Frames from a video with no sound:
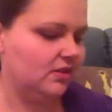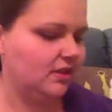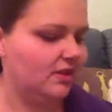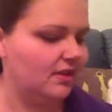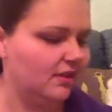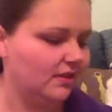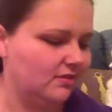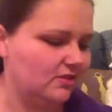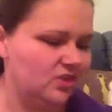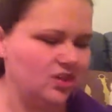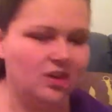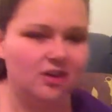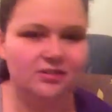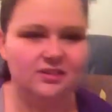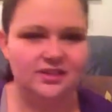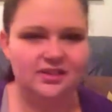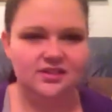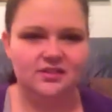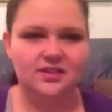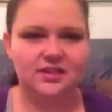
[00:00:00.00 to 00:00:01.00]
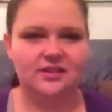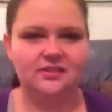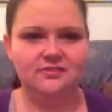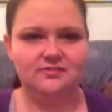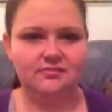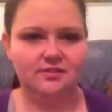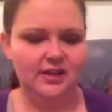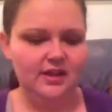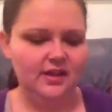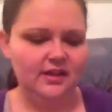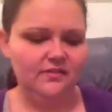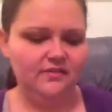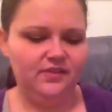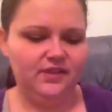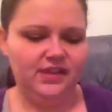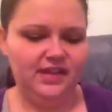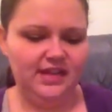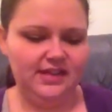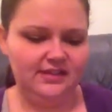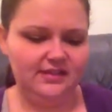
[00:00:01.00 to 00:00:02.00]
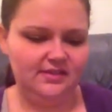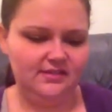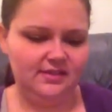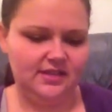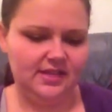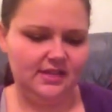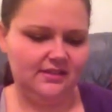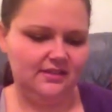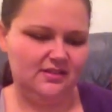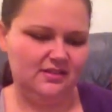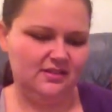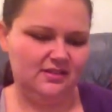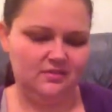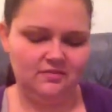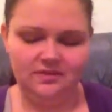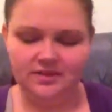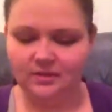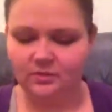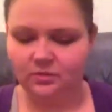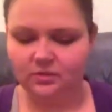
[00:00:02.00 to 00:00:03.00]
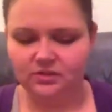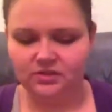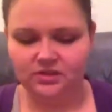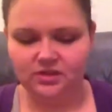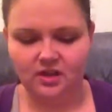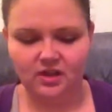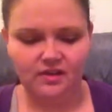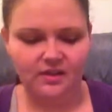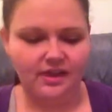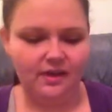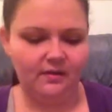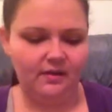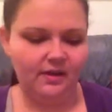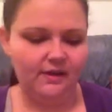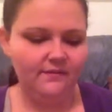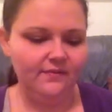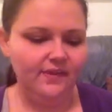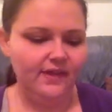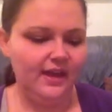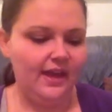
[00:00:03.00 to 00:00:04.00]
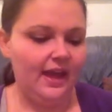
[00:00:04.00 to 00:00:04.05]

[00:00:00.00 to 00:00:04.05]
I don't know, childish like for kids things. And I don't really want to go that way.